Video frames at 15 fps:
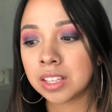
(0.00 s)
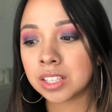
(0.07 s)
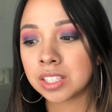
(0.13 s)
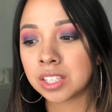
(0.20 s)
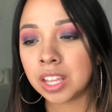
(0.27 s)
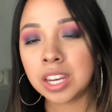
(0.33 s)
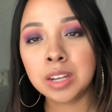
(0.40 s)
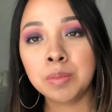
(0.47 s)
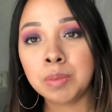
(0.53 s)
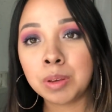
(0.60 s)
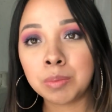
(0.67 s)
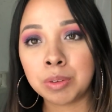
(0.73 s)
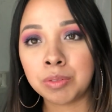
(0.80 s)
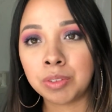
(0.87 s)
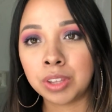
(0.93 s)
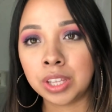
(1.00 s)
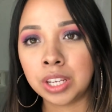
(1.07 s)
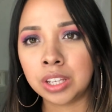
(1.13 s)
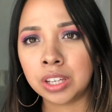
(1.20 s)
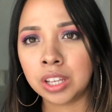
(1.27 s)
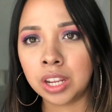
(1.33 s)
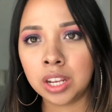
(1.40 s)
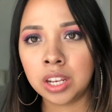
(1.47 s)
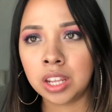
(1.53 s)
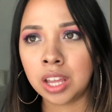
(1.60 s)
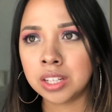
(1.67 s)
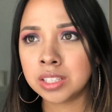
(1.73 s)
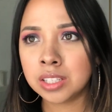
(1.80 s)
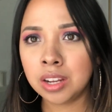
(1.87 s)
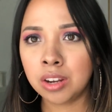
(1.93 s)
so that didn't make me feel any good, and
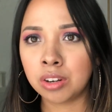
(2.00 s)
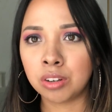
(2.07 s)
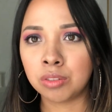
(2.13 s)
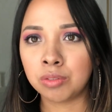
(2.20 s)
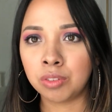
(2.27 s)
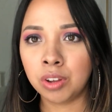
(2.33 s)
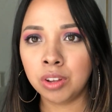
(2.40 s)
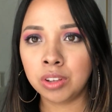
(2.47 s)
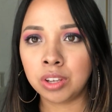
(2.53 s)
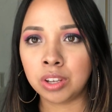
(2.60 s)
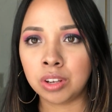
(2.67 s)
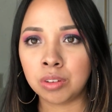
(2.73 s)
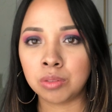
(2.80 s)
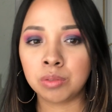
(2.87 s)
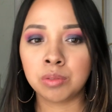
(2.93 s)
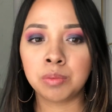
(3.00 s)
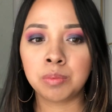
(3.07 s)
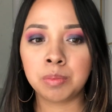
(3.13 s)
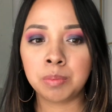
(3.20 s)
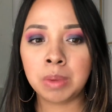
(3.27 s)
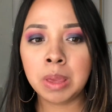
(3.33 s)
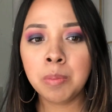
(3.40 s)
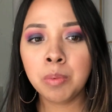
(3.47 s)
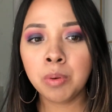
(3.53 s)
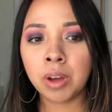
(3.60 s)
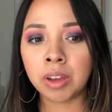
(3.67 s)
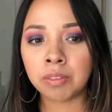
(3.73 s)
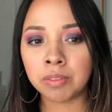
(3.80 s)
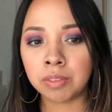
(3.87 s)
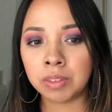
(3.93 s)
that's not her fault. People,
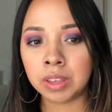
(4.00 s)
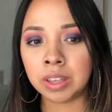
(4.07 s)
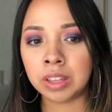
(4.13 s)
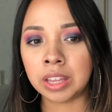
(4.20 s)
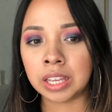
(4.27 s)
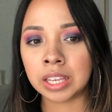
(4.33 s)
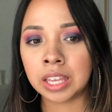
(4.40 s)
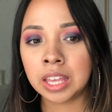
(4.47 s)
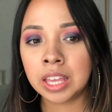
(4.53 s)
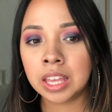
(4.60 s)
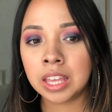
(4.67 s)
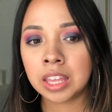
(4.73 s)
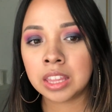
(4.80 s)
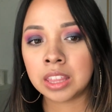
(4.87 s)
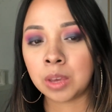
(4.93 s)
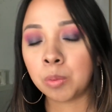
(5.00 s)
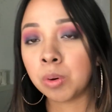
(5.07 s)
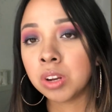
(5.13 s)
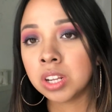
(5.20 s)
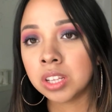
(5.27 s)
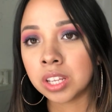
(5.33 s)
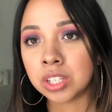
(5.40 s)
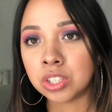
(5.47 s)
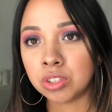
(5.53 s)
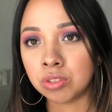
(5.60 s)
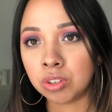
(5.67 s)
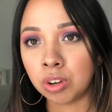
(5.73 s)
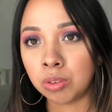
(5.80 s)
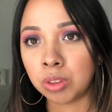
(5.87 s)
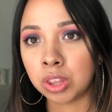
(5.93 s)
I feel like they want to let you
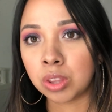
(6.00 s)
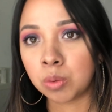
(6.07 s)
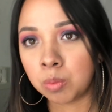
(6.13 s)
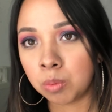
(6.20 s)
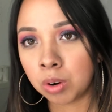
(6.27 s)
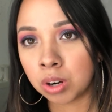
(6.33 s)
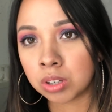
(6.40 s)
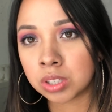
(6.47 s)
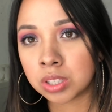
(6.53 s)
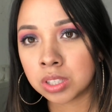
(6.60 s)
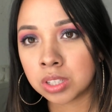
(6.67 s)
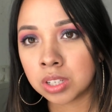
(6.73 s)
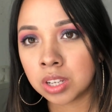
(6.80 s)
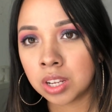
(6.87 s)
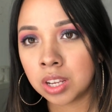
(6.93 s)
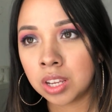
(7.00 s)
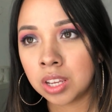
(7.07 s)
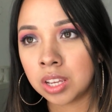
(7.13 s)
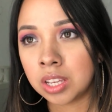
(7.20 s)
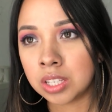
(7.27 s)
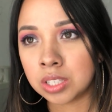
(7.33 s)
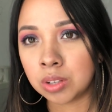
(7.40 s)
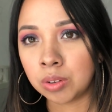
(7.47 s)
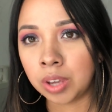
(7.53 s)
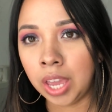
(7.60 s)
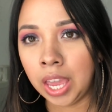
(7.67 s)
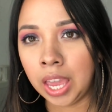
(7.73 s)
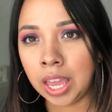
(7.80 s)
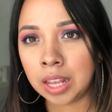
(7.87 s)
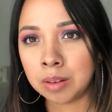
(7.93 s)
know that the worst is
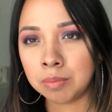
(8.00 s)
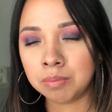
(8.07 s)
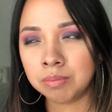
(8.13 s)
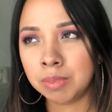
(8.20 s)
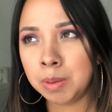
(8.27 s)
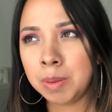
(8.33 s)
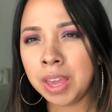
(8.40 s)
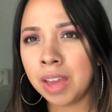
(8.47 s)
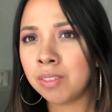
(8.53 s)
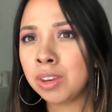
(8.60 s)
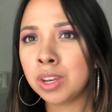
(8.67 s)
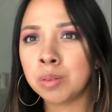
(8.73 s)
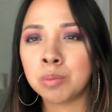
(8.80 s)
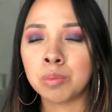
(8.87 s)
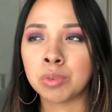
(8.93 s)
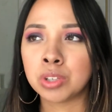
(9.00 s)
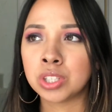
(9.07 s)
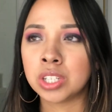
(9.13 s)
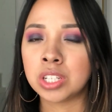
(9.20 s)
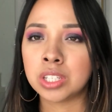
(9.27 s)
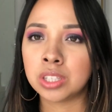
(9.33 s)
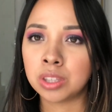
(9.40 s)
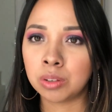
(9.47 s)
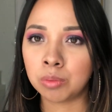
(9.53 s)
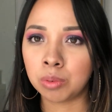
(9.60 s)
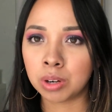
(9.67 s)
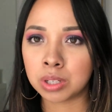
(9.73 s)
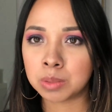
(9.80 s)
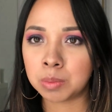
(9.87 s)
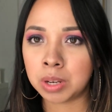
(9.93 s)
okay, and maybe having an abortion isn't the
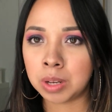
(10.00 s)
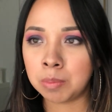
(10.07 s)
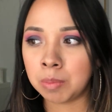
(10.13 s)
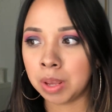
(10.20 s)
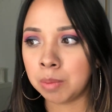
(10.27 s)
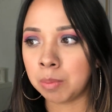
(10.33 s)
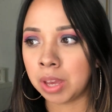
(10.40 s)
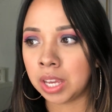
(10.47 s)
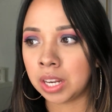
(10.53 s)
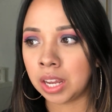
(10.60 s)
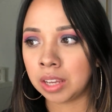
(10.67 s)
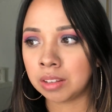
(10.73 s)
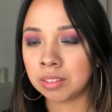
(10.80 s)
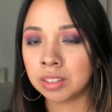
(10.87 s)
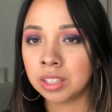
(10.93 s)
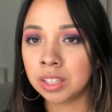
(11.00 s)
worst, but in my mind, I